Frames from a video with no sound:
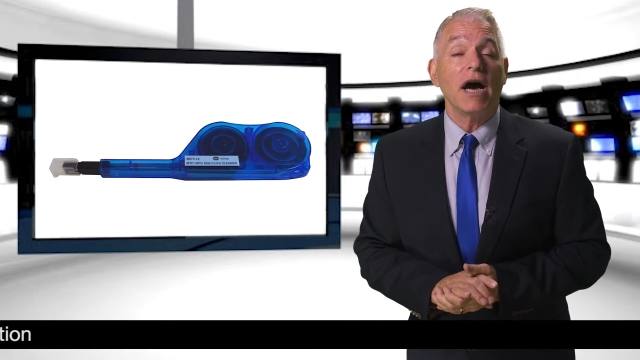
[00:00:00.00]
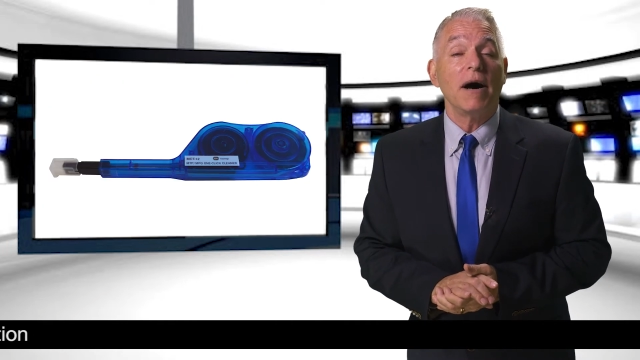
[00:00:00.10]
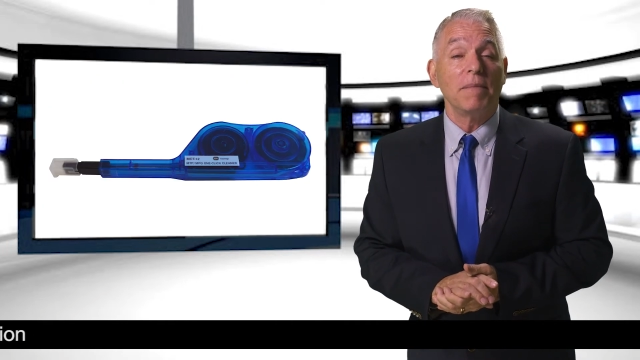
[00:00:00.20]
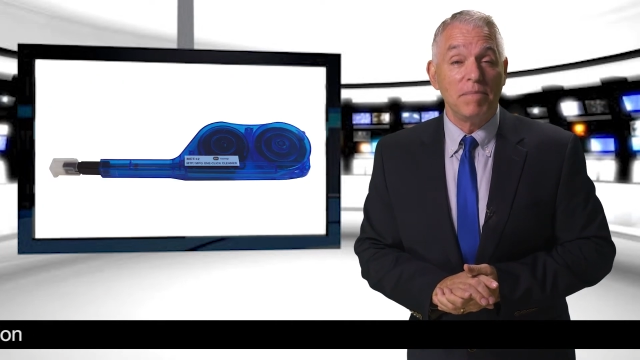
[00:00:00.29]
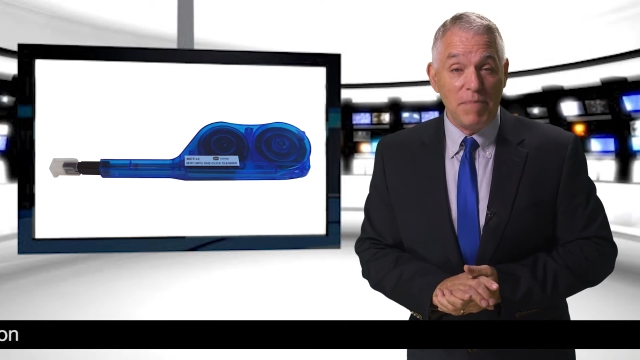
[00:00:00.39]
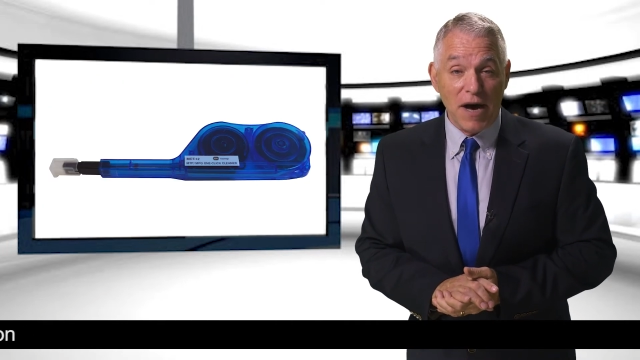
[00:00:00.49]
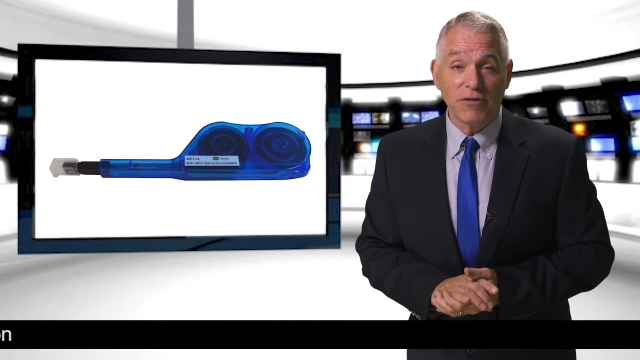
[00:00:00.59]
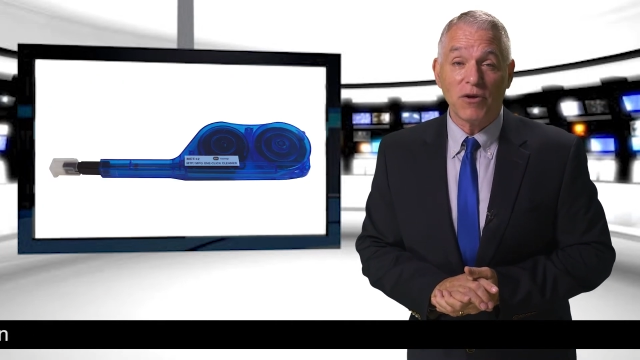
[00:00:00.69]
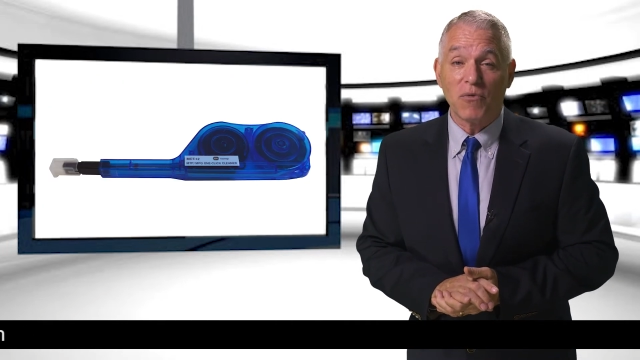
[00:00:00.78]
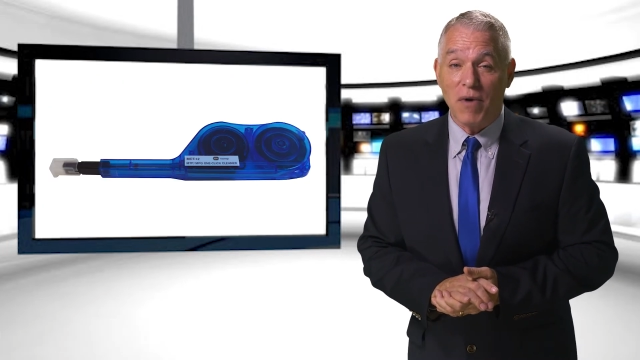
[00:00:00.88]

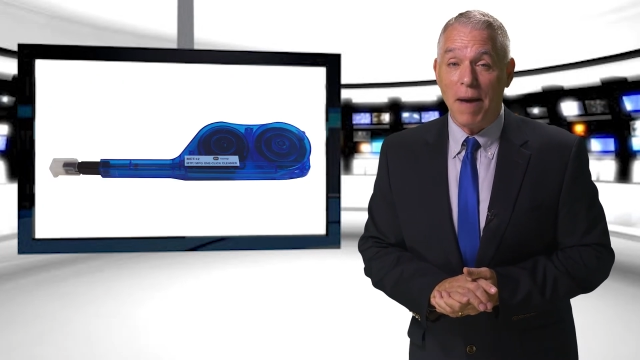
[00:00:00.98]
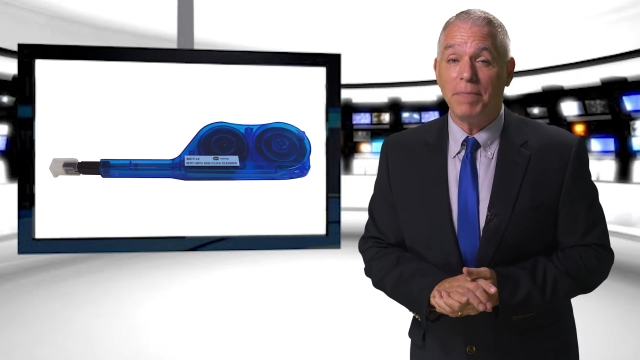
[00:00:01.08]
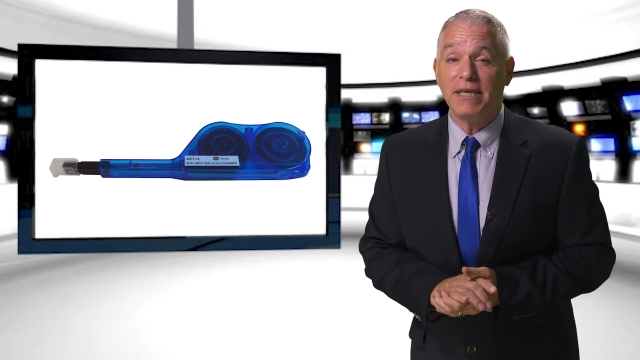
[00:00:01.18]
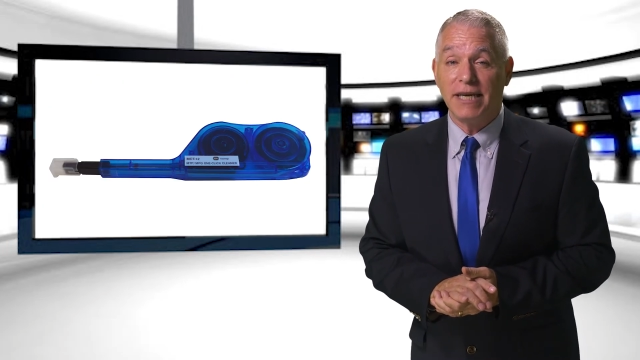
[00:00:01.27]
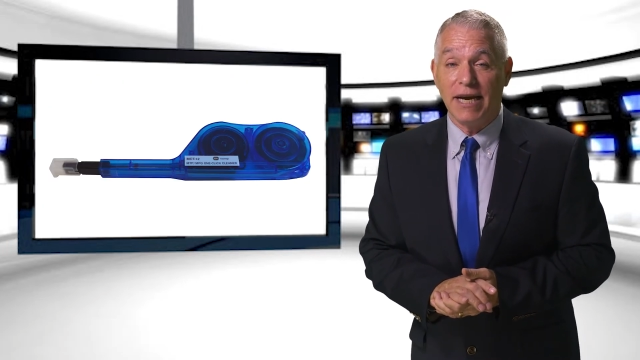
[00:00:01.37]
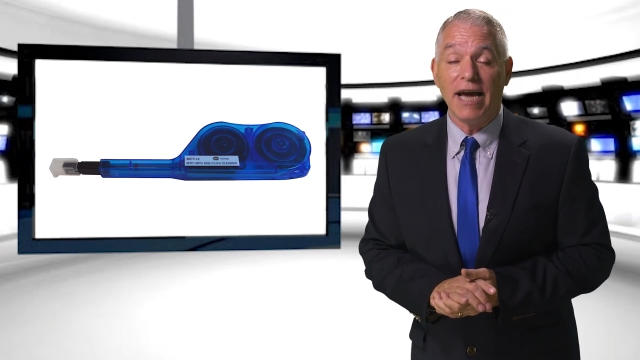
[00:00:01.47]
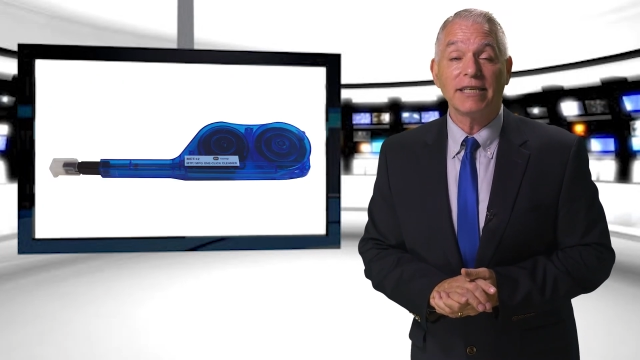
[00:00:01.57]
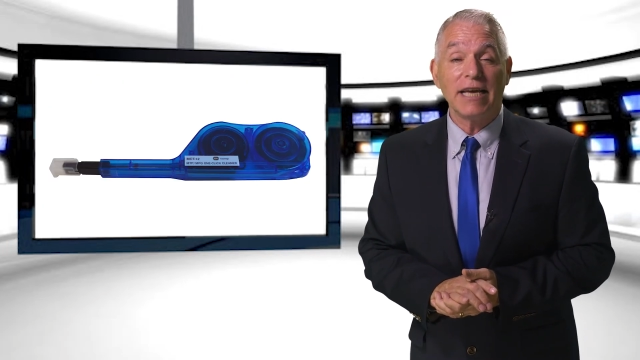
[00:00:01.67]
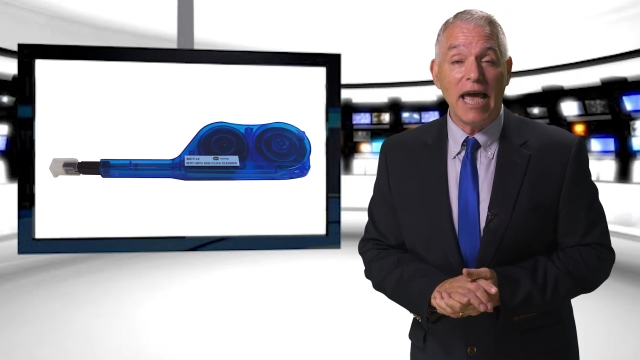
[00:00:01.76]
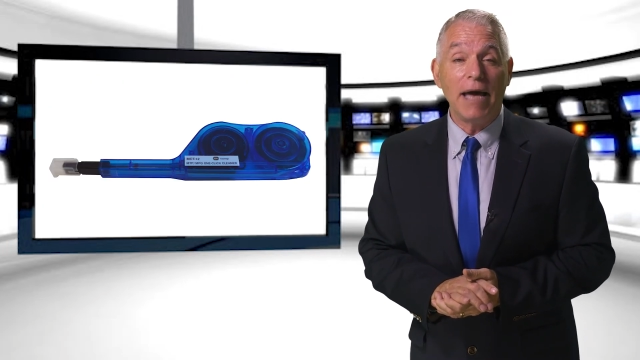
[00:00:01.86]
about the Rapid
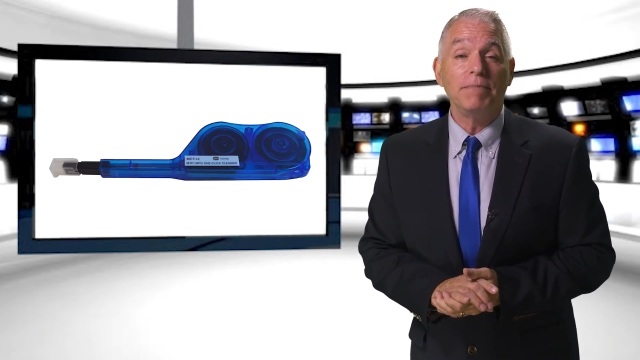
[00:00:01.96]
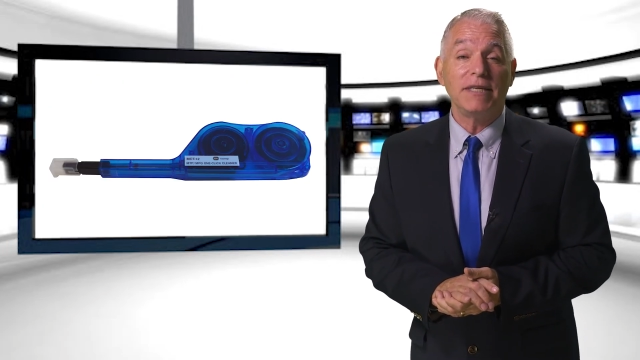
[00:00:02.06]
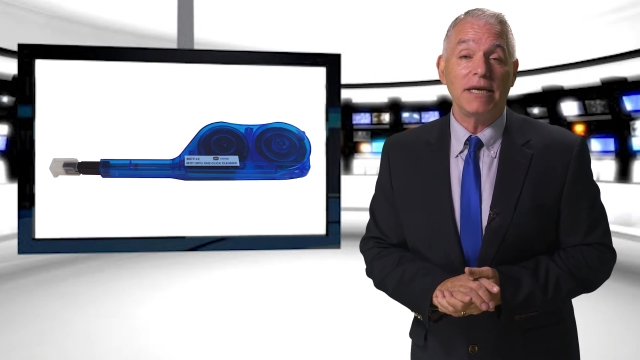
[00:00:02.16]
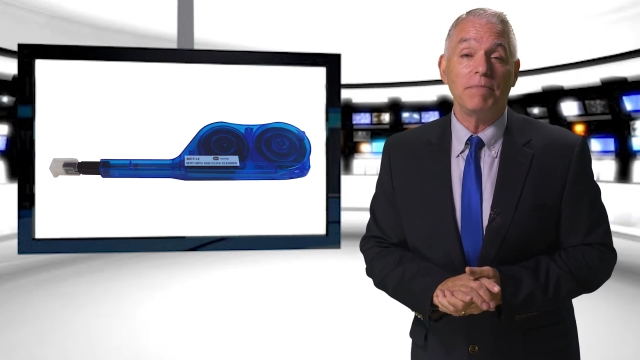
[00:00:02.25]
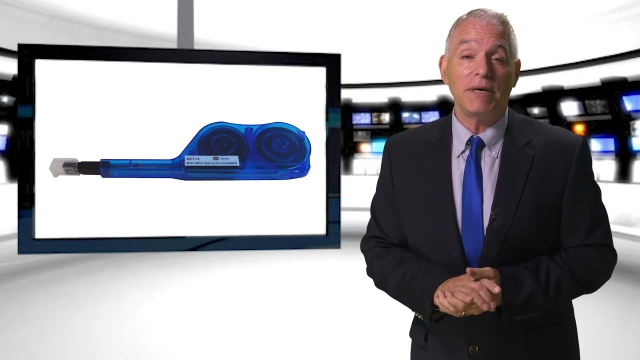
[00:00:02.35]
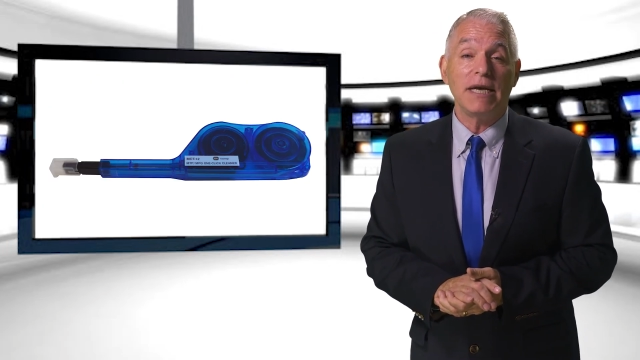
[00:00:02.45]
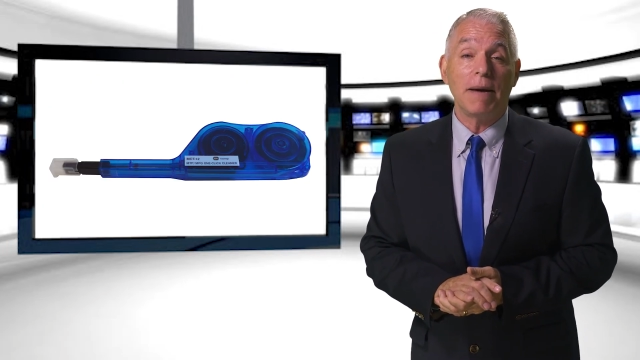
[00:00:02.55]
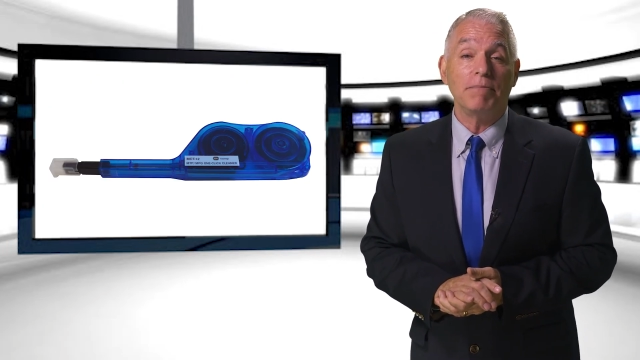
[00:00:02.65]
Connect MTP,